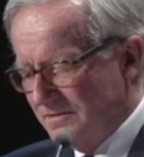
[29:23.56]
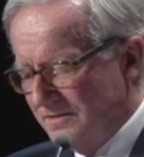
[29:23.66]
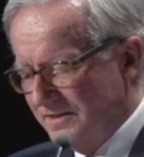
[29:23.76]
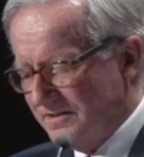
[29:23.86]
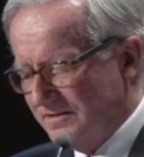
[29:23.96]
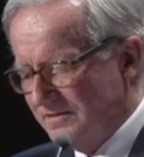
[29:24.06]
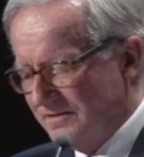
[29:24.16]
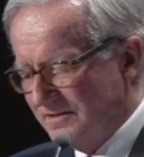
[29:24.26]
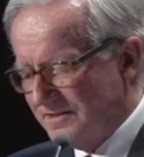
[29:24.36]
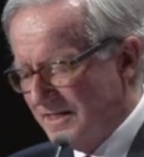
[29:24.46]
Deakin,
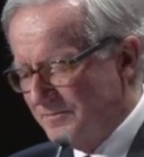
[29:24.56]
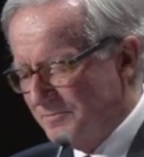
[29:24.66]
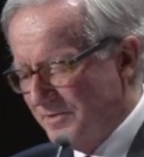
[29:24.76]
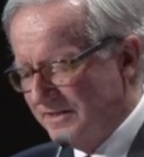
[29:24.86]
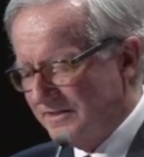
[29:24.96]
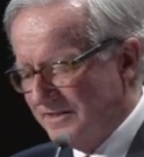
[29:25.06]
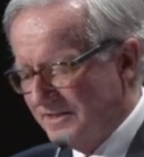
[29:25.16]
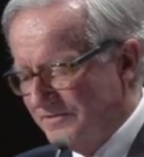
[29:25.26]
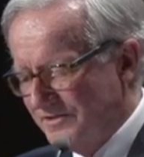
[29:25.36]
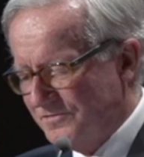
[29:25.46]
in the same debate,
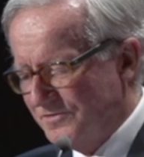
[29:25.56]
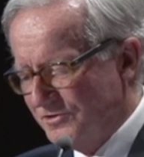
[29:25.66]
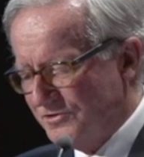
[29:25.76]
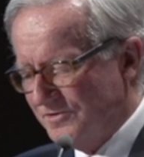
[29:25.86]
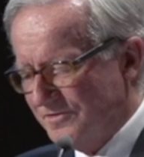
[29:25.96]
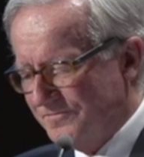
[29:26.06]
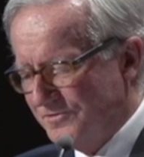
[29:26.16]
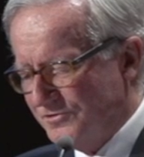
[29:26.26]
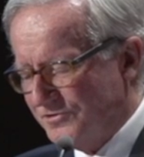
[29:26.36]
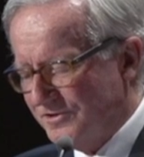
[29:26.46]
gave his version of the
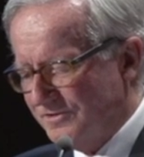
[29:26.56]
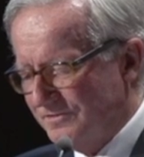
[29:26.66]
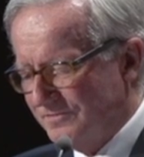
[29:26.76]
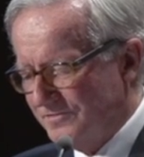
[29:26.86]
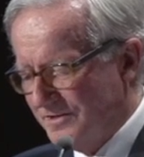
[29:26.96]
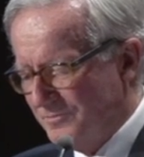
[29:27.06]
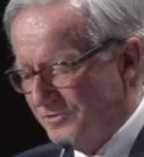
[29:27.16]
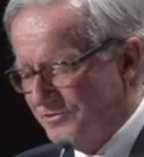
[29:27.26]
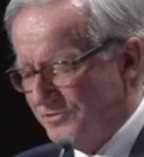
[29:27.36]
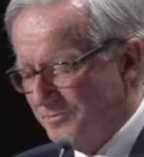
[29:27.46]
future for
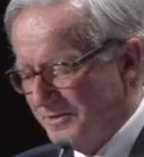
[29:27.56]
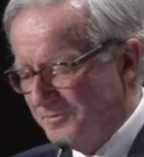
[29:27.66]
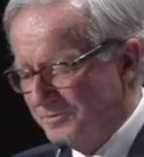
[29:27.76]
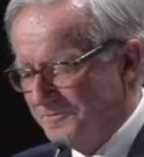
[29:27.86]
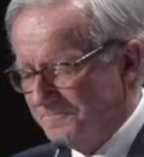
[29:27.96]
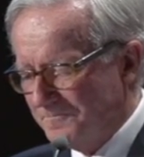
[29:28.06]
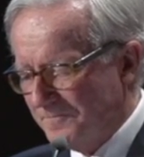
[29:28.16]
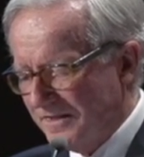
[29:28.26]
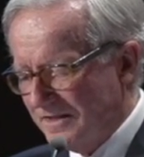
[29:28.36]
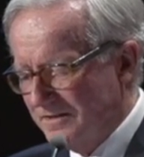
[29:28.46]
Aboriginal people.
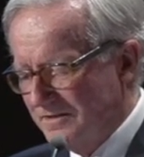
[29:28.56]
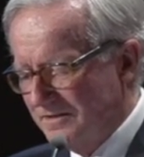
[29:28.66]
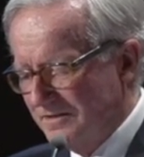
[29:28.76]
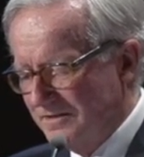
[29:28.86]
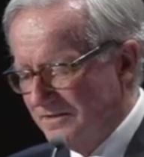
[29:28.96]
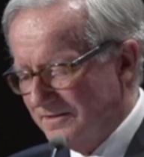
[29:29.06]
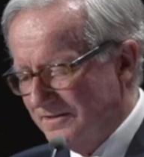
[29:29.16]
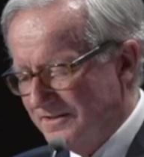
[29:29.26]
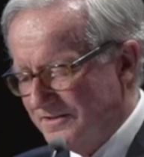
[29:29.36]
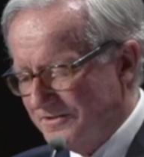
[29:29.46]
He
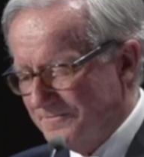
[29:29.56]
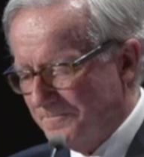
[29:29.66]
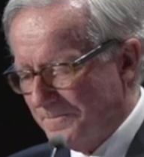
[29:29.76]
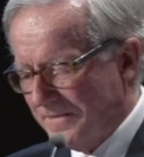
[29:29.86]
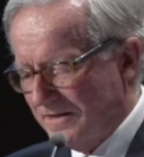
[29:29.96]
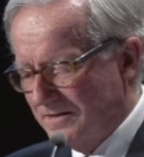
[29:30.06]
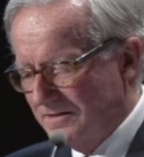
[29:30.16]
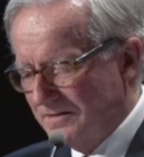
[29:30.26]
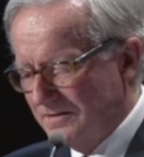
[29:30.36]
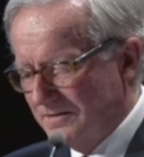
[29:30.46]
said this,
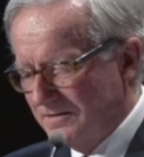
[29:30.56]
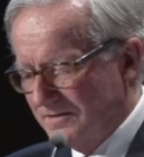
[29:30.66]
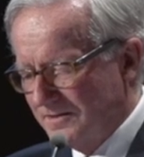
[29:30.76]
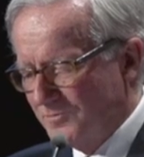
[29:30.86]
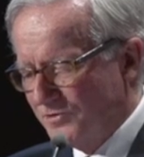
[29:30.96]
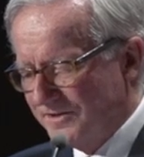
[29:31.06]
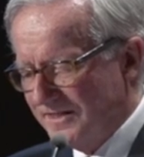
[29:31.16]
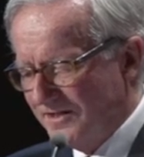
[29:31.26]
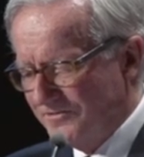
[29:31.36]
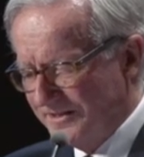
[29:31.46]
little more than
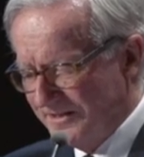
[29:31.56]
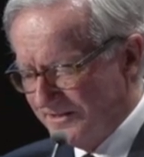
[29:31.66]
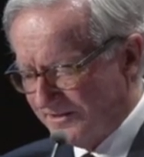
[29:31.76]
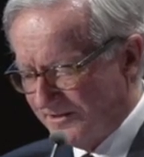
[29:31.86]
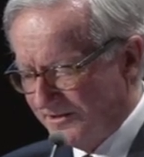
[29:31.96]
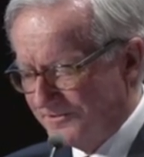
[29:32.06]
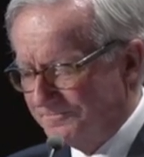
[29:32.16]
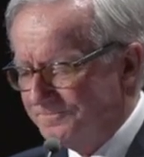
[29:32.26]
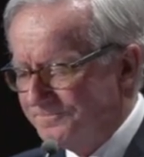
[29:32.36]
100 years ago,